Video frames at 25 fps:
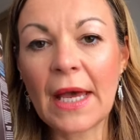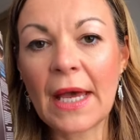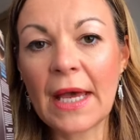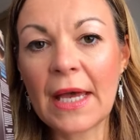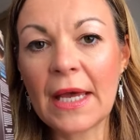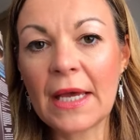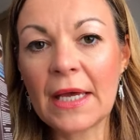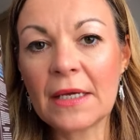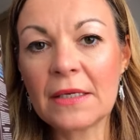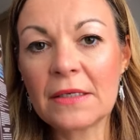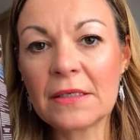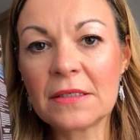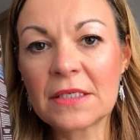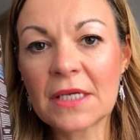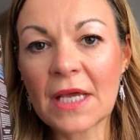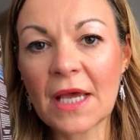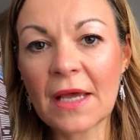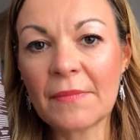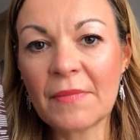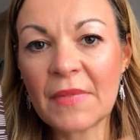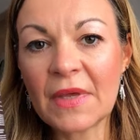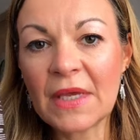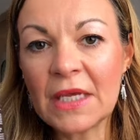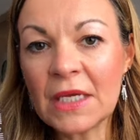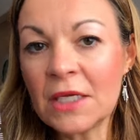
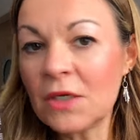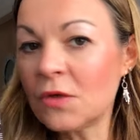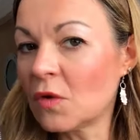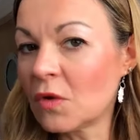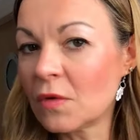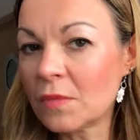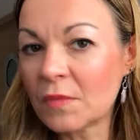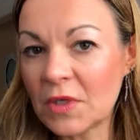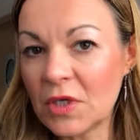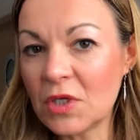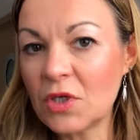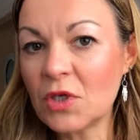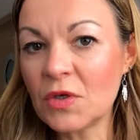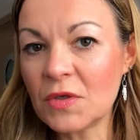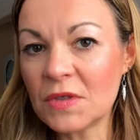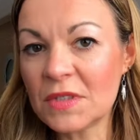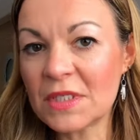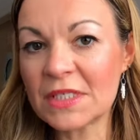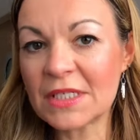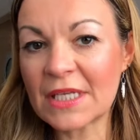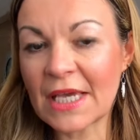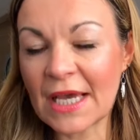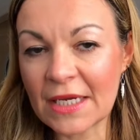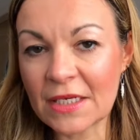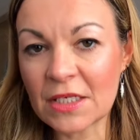And he normally
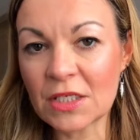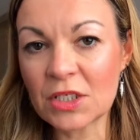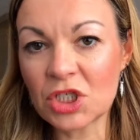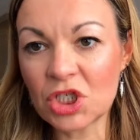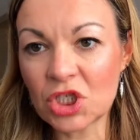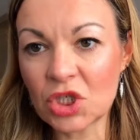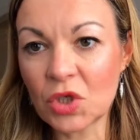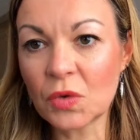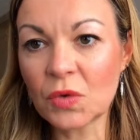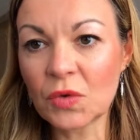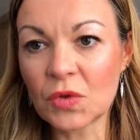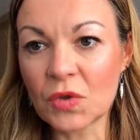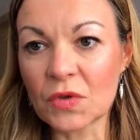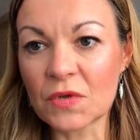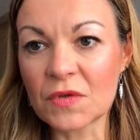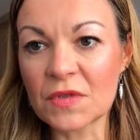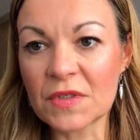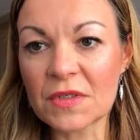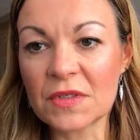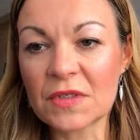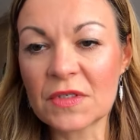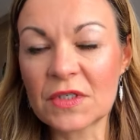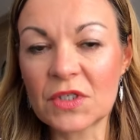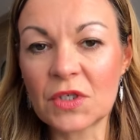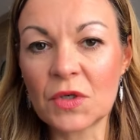uses Head and
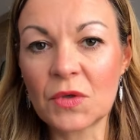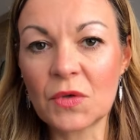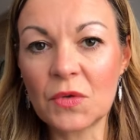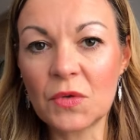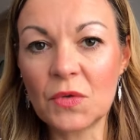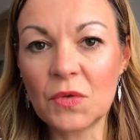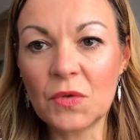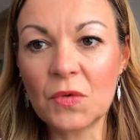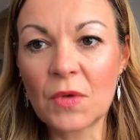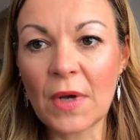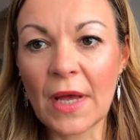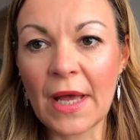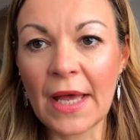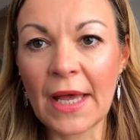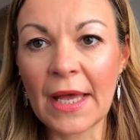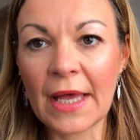Shoulders, so